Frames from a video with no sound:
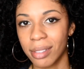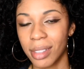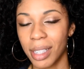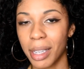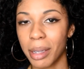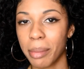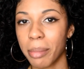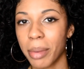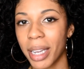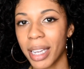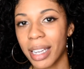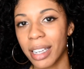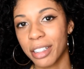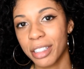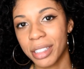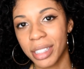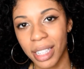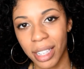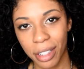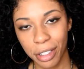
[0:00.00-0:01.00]
it might
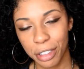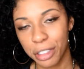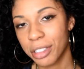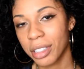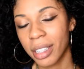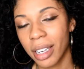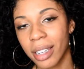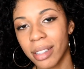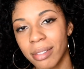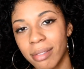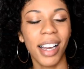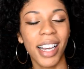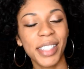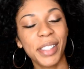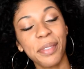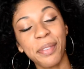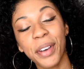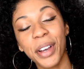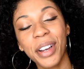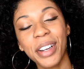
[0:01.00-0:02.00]
irritate your skin.
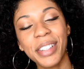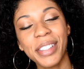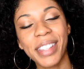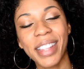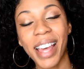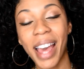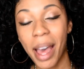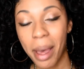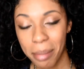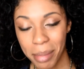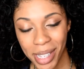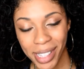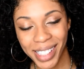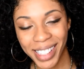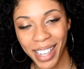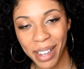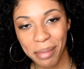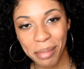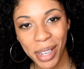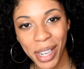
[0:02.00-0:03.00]
As far as the
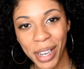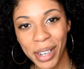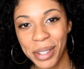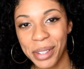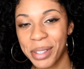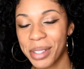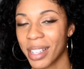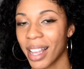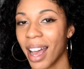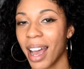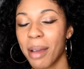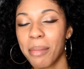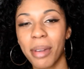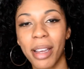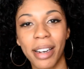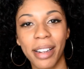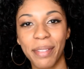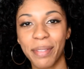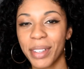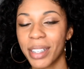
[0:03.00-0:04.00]
MSM goes, I'm
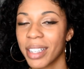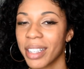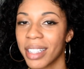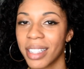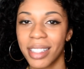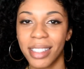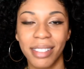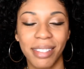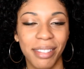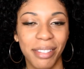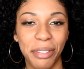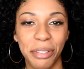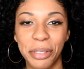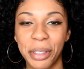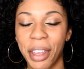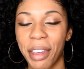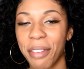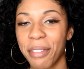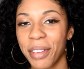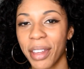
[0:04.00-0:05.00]
not even gonna
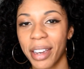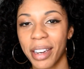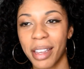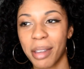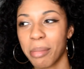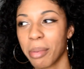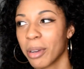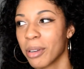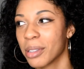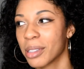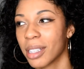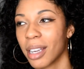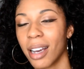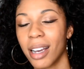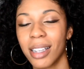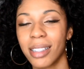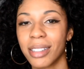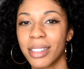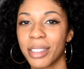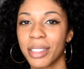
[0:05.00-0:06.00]
give any pros,
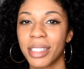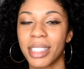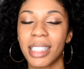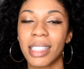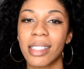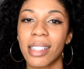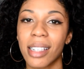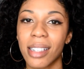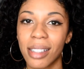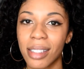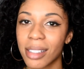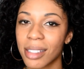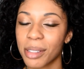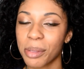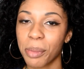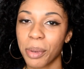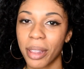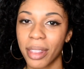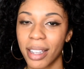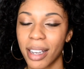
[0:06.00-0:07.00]
cons, or details
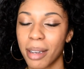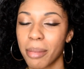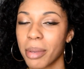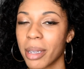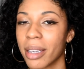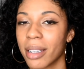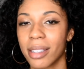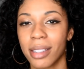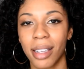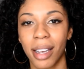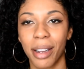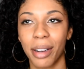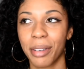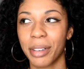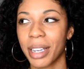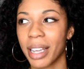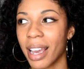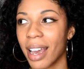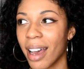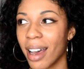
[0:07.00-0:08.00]
with that because I
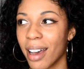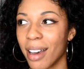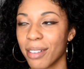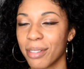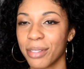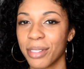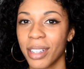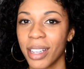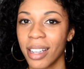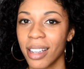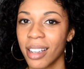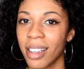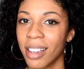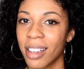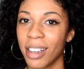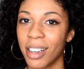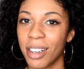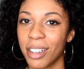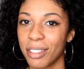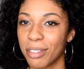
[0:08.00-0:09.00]
already have
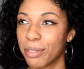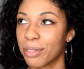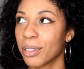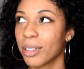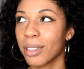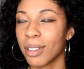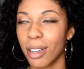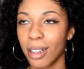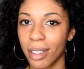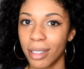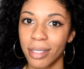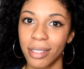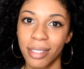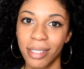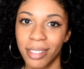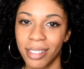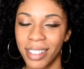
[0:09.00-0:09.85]
a full-on